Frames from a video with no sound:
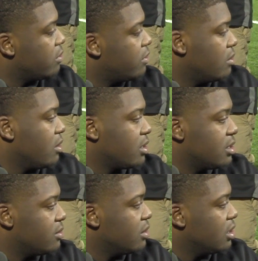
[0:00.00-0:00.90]
Footwork
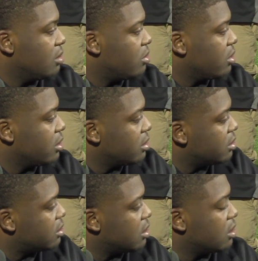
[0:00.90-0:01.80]
is really important.
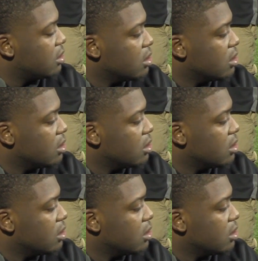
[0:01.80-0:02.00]
So